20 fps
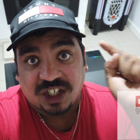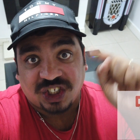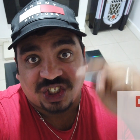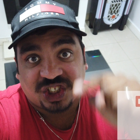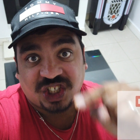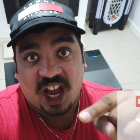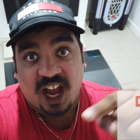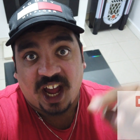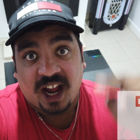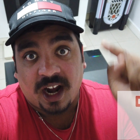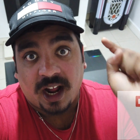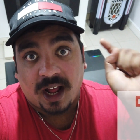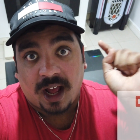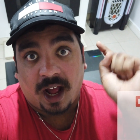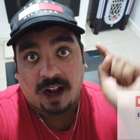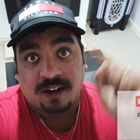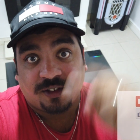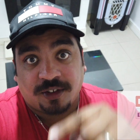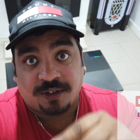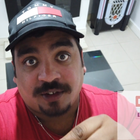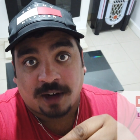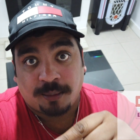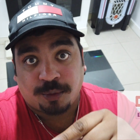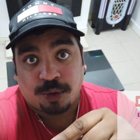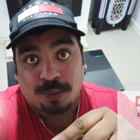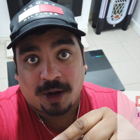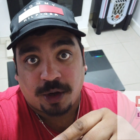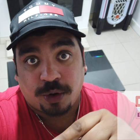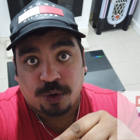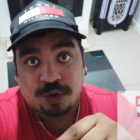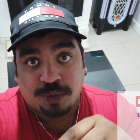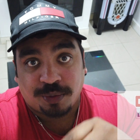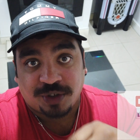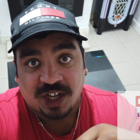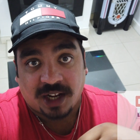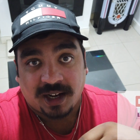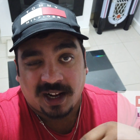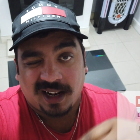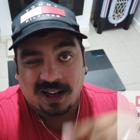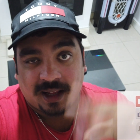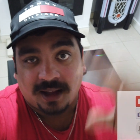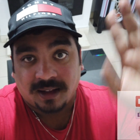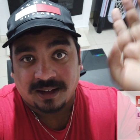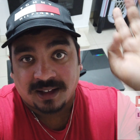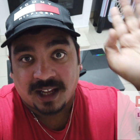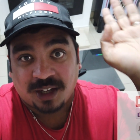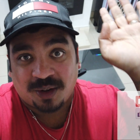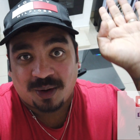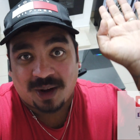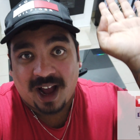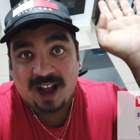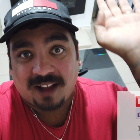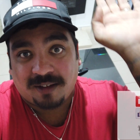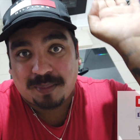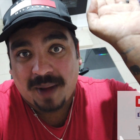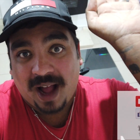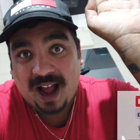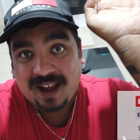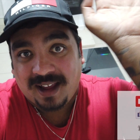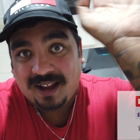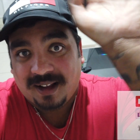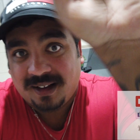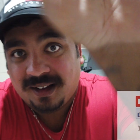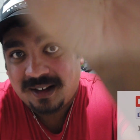share and subscribe to my YouTube channel. Thank you guys. Bye.